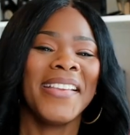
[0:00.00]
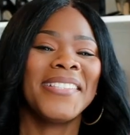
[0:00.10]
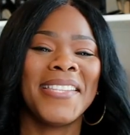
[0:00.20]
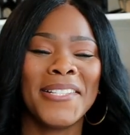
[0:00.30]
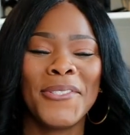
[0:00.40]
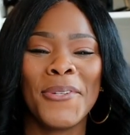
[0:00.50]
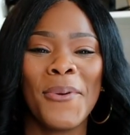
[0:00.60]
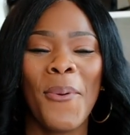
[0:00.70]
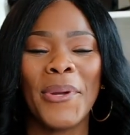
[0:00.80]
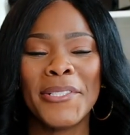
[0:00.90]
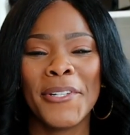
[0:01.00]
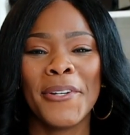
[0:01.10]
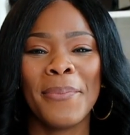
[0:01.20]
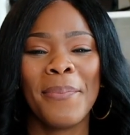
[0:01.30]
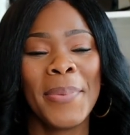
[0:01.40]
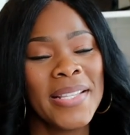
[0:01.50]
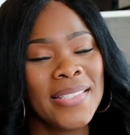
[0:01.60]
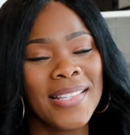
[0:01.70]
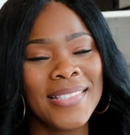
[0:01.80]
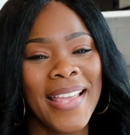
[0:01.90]
essential winter
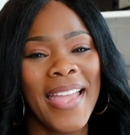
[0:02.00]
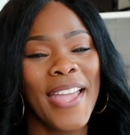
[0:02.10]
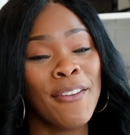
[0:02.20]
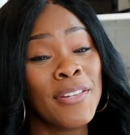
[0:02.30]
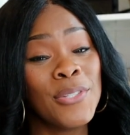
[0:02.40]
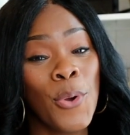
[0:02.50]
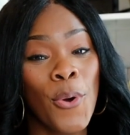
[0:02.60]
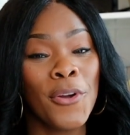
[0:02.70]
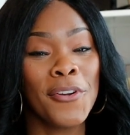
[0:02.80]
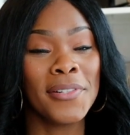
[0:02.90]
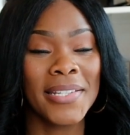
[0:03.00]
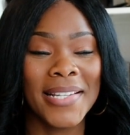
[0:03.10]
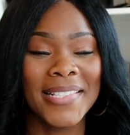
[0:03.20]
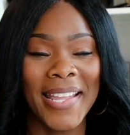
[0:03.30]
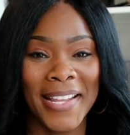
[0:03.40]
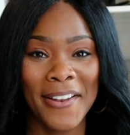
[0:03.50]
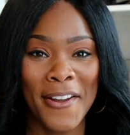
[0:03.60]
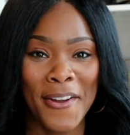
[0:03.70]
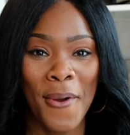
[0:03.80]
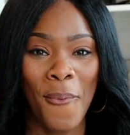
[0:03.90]
pieces that every tall girl needs in
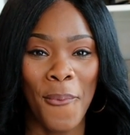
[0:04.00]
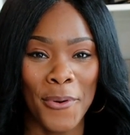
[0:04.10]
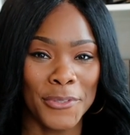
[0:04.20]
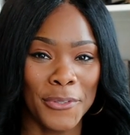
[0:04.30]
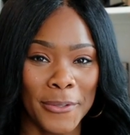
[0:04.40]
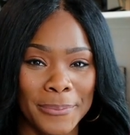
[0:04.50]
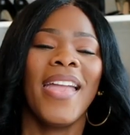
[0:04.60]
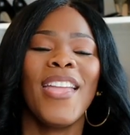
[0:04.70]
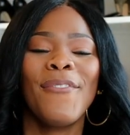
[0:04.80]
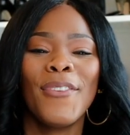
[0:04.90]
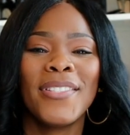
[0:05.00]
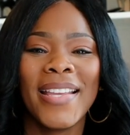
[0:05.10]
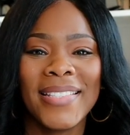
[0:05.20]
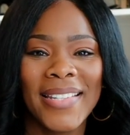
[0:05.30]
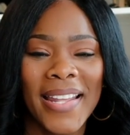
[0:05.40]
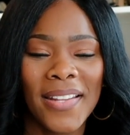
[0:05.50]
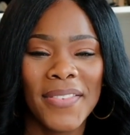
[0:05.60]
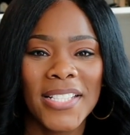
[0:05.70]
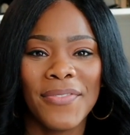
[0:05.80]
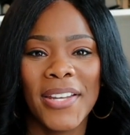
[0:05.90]
her wardrobe. If you stay to the end
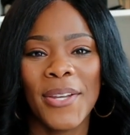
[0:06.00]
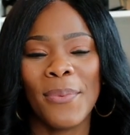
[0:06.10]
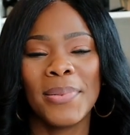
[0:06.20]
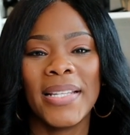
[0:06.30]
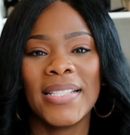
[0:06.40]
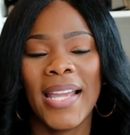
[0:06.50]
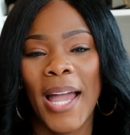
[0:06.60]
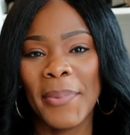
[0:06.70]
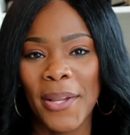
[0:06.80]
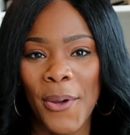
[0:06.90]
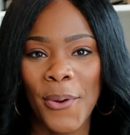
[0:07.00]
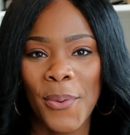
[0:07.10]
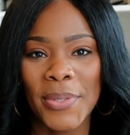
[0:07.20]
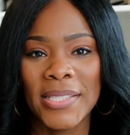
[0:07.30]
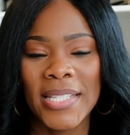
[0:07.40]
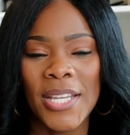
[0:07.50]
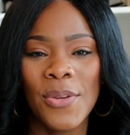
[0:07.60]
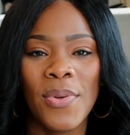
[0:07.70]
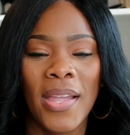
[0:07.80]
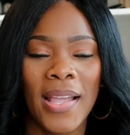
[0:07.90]
of this video, please comment Coco, we see
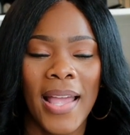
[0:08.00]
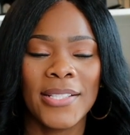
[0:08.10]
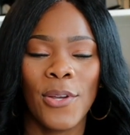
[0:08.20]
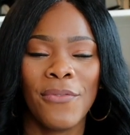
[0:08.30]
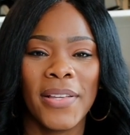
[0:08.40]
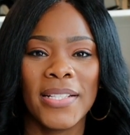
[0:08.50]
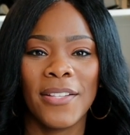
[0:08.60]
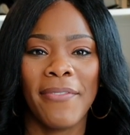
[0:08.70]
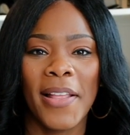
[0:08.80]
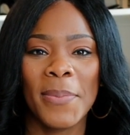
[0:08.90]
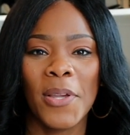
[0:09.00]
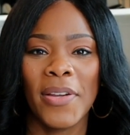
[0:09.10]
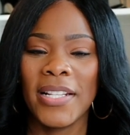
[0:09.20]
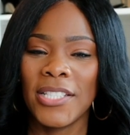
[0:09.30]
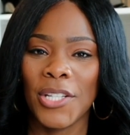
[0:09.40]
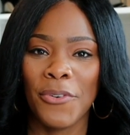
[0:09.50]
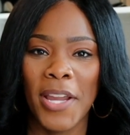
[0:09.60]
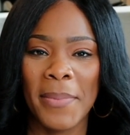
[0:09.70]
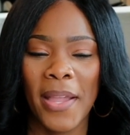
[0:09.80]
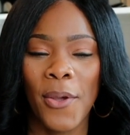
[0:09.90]
you. And guys, don't forget to follow me on
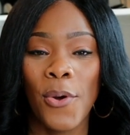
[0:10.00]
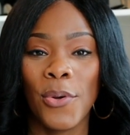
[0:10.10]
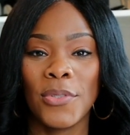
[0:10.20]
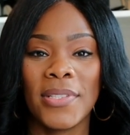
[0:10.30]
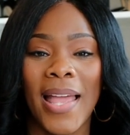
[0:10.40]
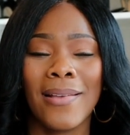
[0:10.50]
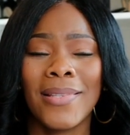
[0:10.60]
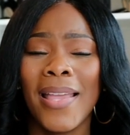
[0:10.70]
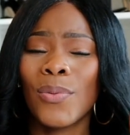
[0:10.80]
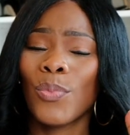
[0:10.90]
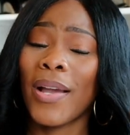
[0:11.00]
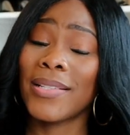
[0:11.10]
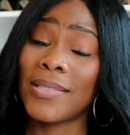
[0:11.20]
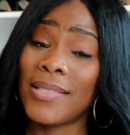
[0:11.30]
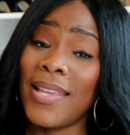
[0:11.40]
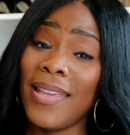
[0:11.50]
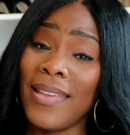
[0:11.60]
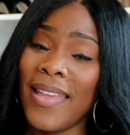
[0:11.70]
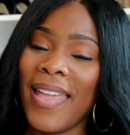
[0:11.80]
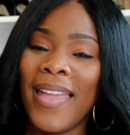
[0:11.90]
Instagram at Coco Styles N Y
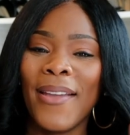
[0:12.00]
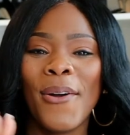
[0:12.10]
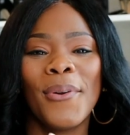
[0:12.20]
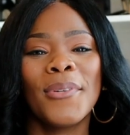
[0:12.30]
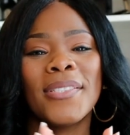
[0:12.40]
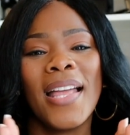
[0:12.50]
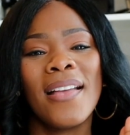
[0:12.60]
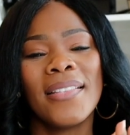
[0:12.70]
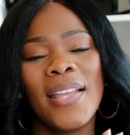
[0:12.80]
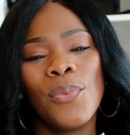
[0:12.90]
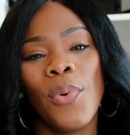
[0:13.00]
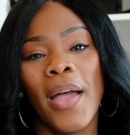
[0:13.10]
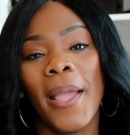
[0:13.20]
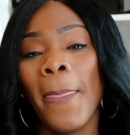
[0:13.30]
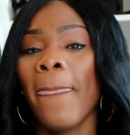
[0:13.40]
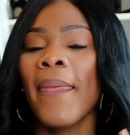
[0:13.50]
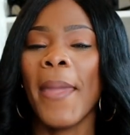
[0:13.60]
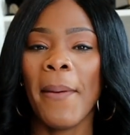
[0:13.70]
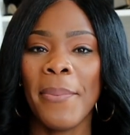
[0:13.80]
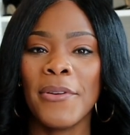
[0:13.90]
C and Coco Styles N Y,
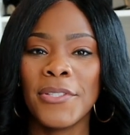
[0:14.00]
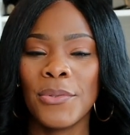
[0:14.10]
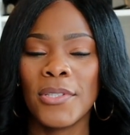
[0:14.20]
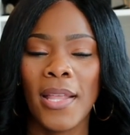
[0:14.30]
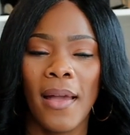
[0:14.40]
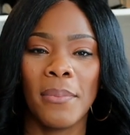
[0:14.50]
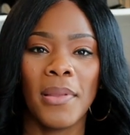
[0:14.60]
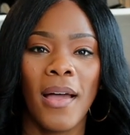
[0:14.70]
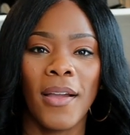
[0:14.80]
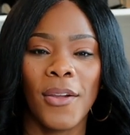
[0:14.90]
and my personal style blog